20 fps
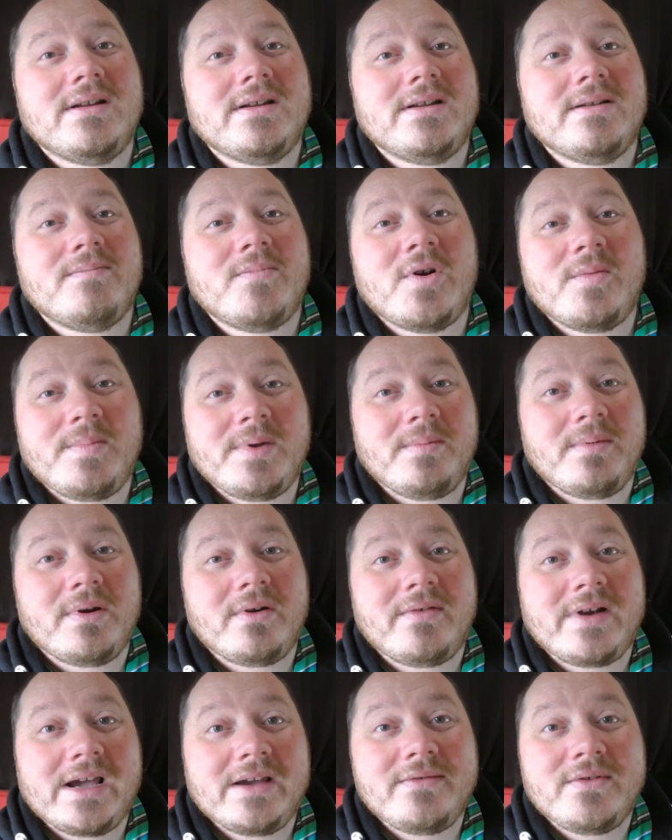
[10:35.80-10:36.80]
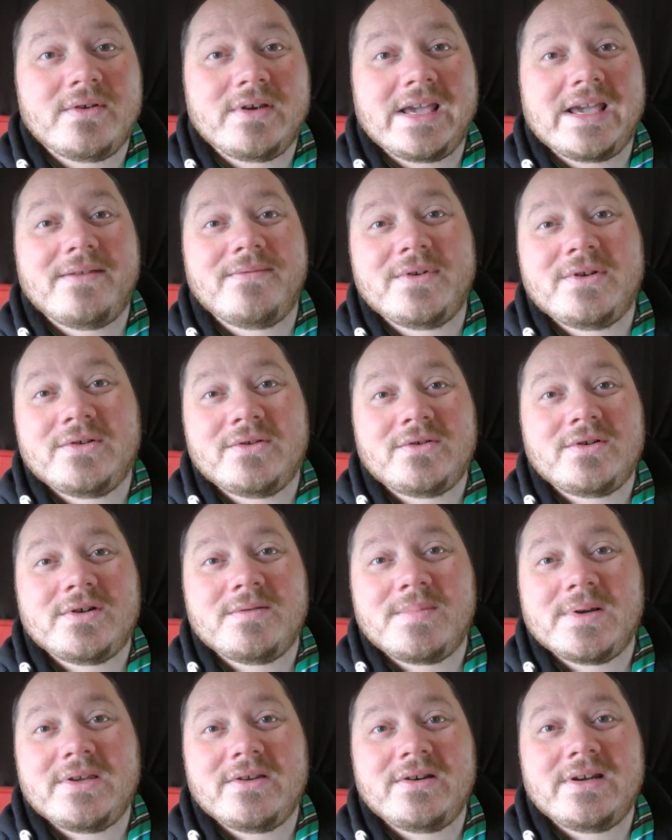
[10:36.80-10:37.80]
More people arrived, you gave a tour,
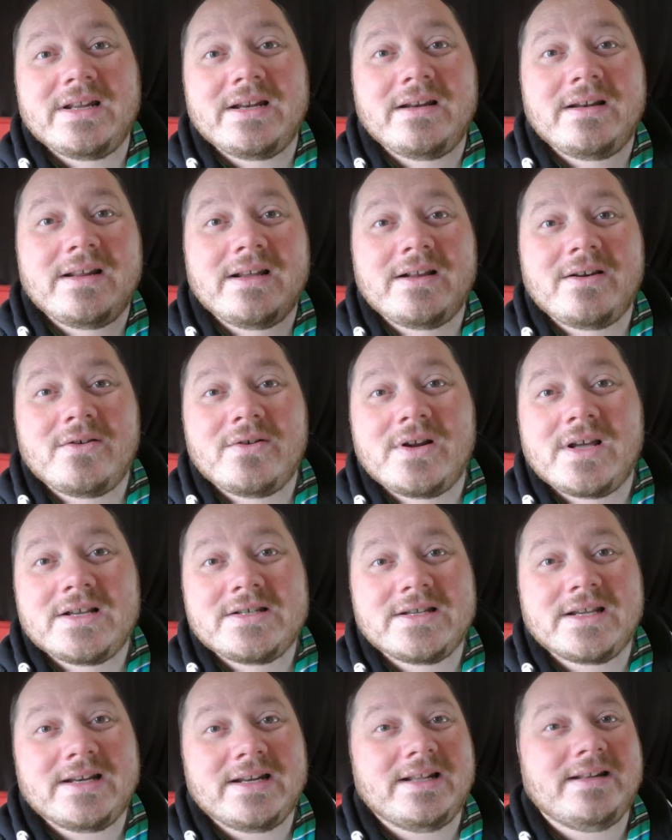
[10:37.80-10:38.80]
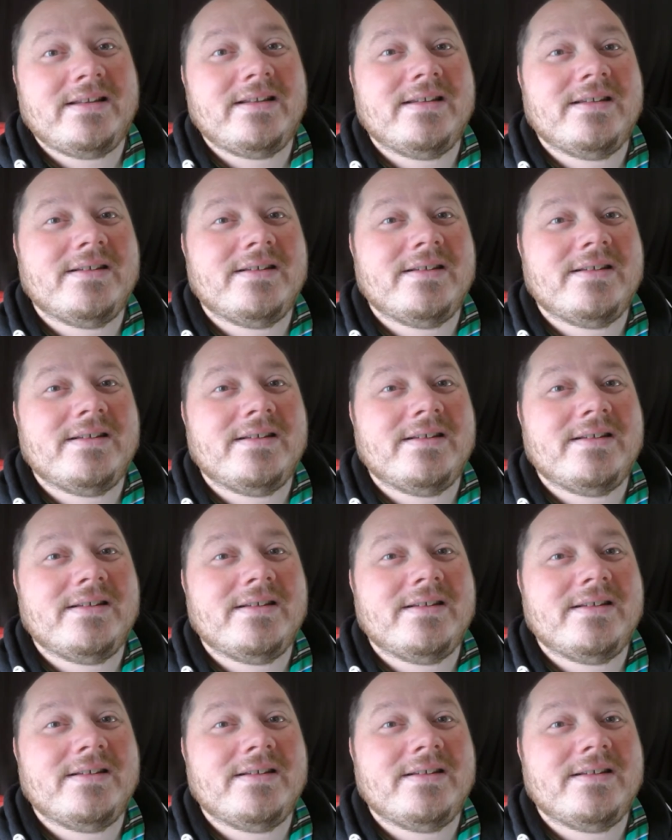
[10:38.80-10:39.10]
but you didn't include us in it.